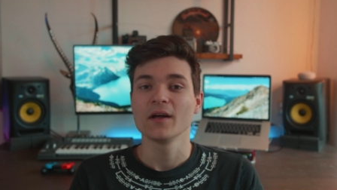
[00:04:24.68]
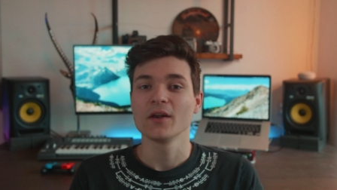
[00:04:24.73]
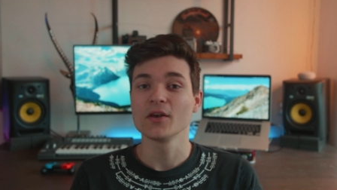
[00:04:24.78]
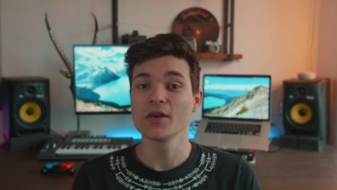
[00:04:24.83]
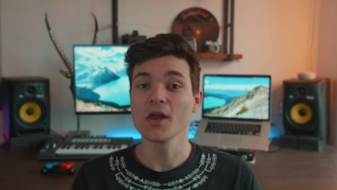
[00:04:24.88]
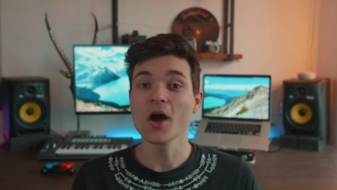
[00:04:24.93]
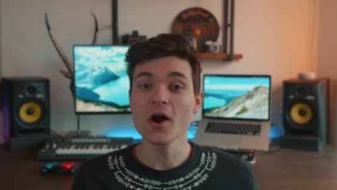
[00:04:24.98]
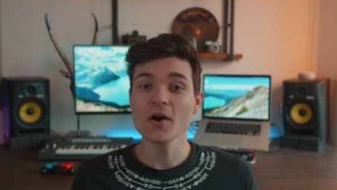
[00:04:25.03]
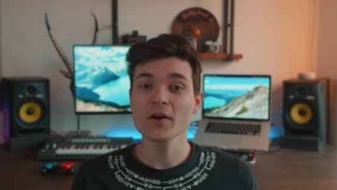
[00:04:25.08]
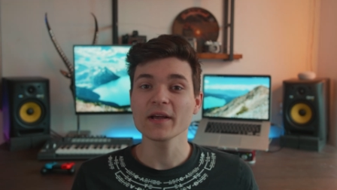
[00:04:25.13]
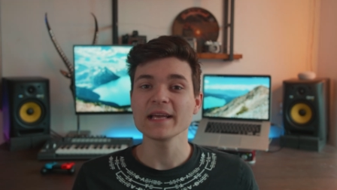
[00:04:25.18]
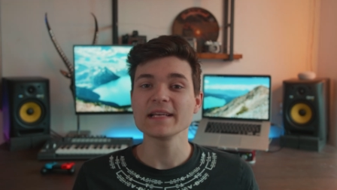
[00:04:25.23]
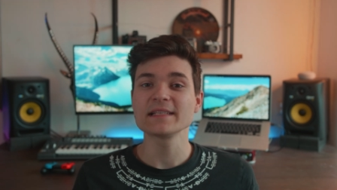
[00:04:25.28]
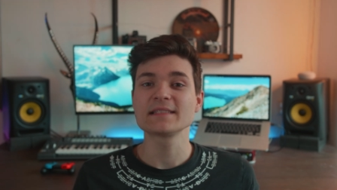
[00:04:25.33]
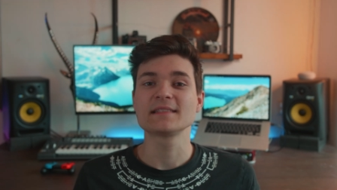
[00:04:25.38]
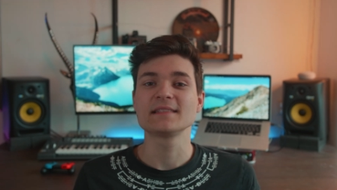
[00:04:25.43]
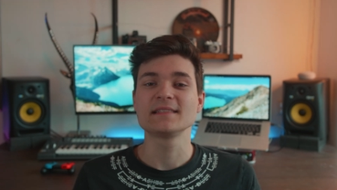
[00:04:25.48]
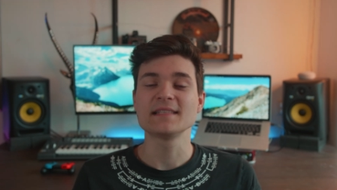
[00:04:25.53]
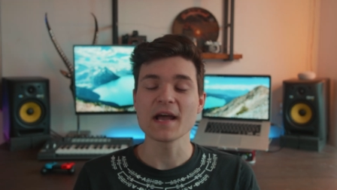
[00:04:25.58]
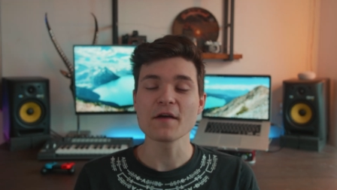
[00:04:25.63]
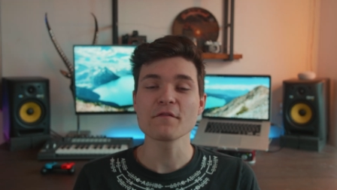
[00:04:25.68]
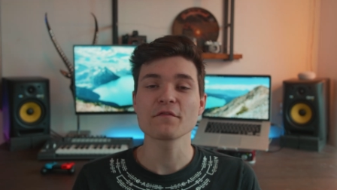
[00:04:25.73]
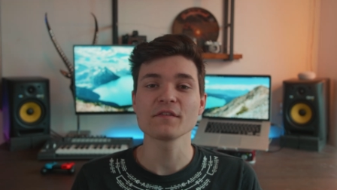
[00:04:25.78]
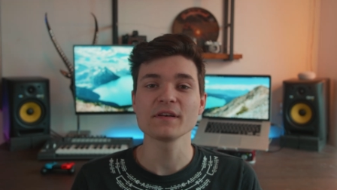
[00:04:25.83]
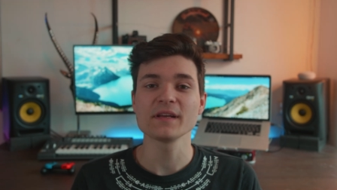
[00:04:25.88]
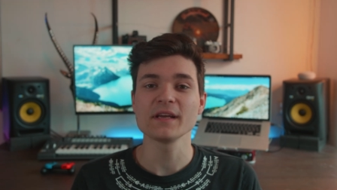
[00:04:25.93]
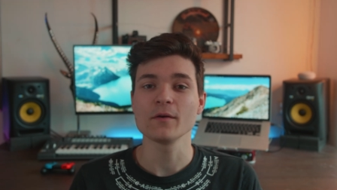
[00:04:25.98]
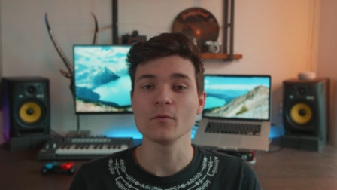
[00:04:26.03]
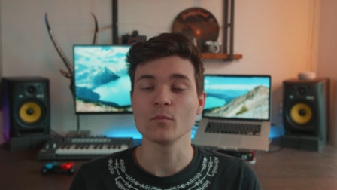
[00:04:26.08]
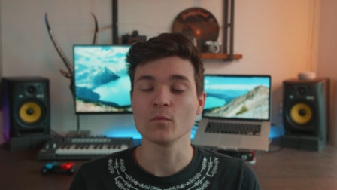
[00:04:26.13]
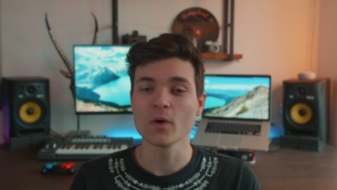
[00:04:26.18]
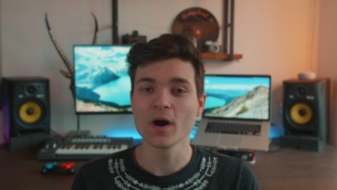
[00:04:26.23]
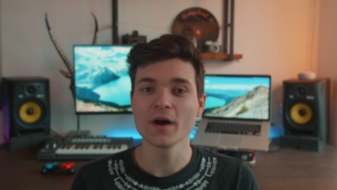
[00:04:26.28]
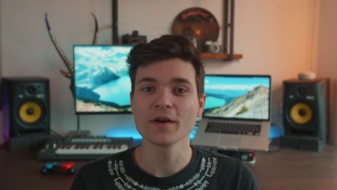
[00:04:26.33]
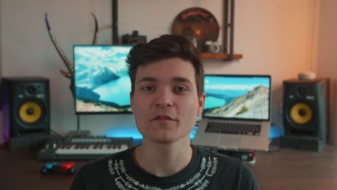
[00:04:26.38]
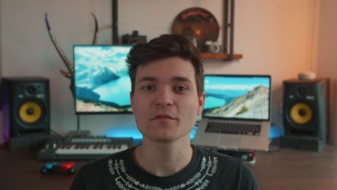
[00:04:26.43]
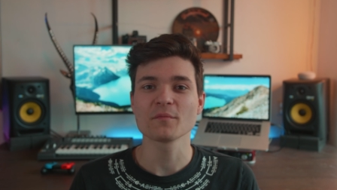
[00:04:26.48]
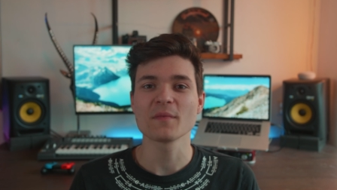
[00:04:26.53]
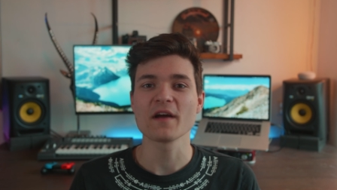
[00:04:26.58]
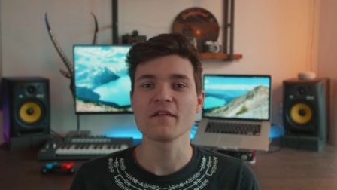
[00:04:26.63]
Log is definitely
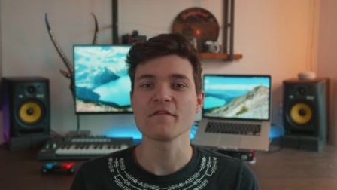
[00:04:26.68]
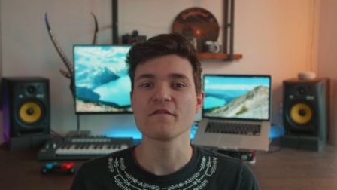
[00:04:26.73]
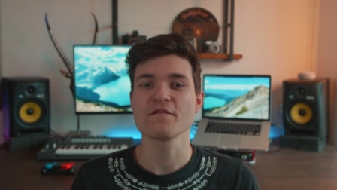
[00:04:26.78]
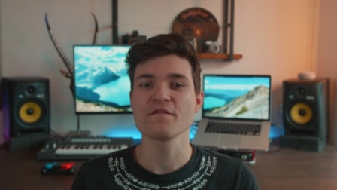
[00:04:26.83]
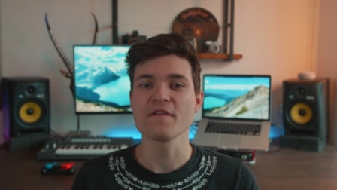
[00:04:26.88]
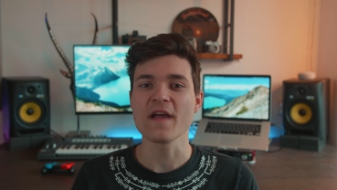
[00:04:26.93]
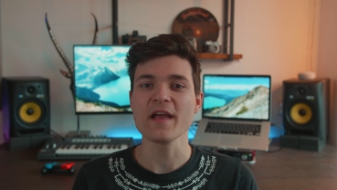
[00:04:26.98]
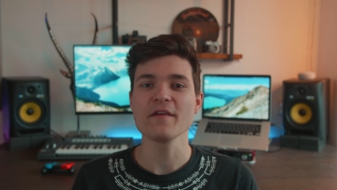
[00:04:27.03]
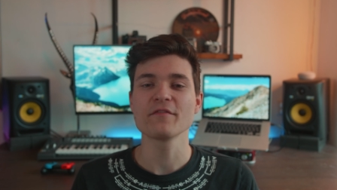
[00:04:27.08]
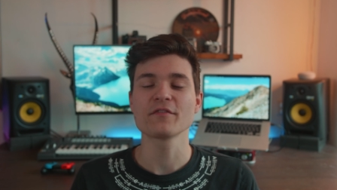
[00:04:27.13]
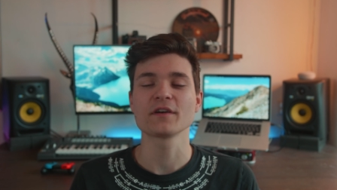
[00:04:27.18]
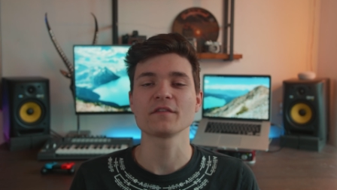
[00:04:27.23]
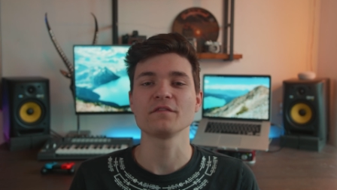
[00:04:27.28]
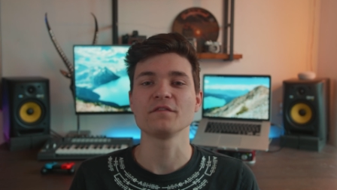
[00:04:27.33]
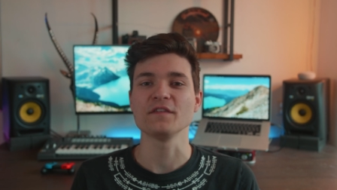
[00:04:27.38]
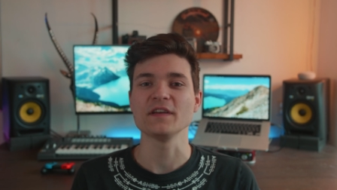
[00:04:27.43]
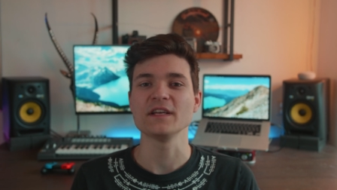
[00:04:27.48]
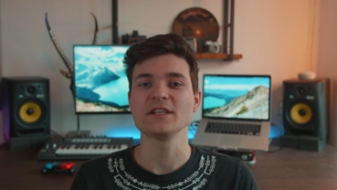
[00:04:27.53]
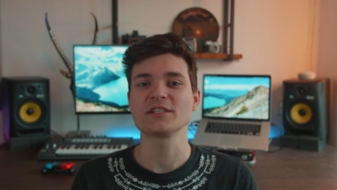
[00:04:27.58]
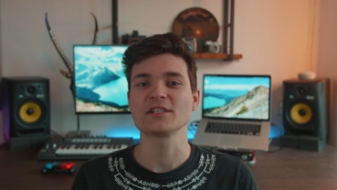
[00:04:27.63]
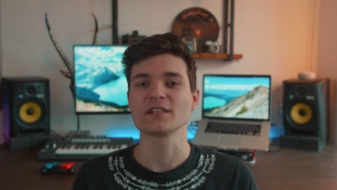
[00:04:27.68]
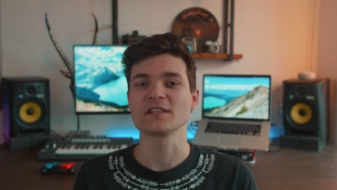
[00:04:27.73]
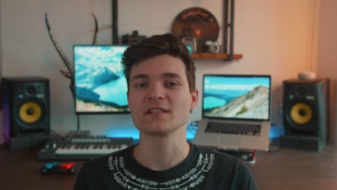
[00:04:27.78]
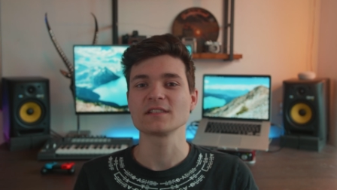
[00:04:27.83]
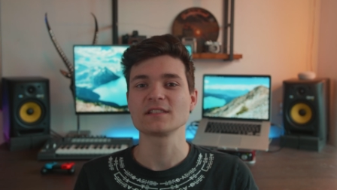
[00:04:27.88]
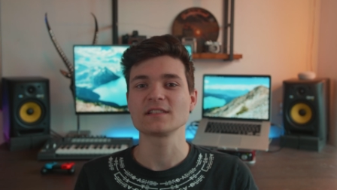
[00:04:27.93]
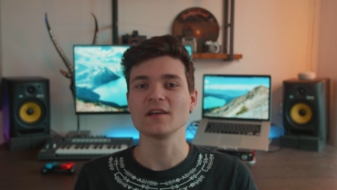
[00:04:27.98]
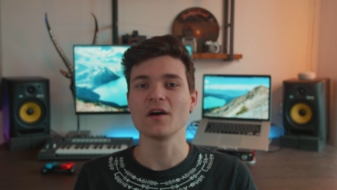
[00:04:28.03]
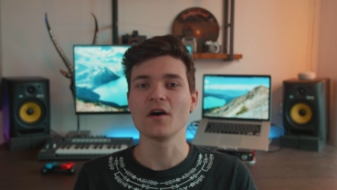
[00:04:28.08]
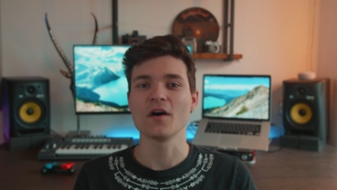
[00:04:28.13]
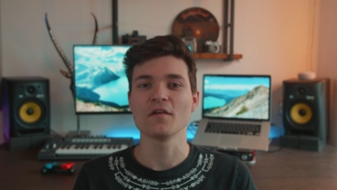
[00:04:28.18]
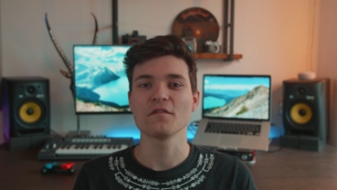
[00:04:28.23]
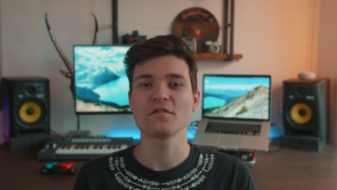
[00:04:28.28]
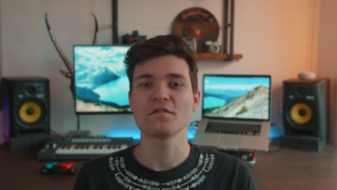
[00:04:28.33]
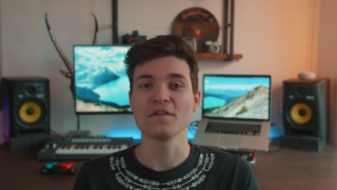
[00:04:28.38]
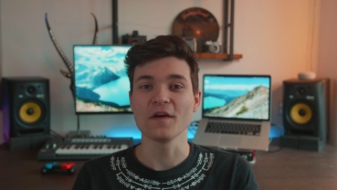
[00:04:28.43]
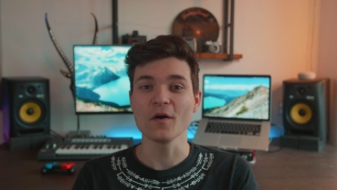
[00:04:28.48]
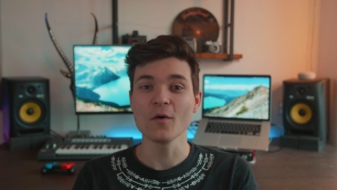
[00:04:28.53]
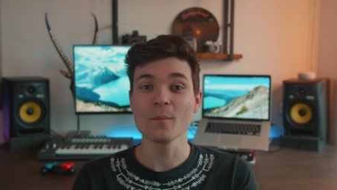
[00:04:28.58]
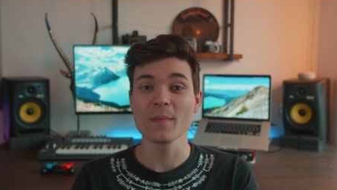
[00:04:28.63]
one of my favorite features of
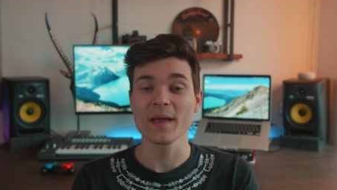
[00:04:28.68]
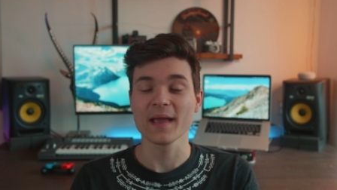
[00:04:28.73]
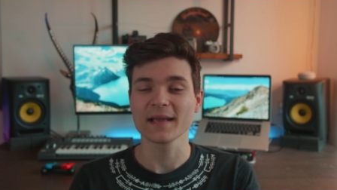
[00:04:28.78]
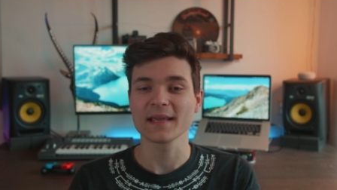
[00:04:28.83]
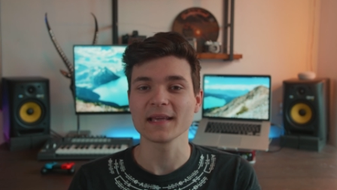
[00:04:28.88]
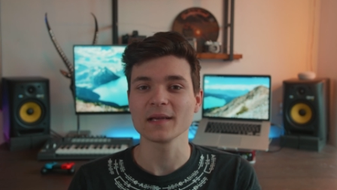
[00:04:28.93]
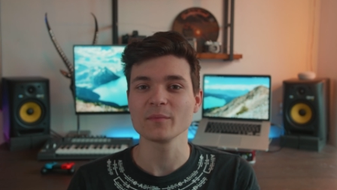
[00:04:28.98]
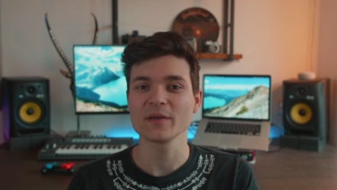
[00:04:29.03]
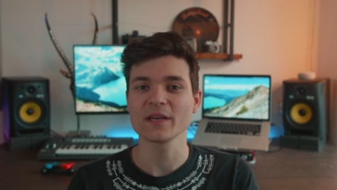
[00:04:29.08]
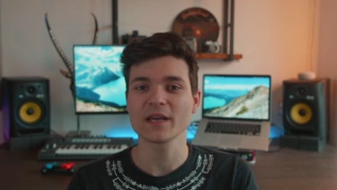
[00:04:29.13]
filmmaking,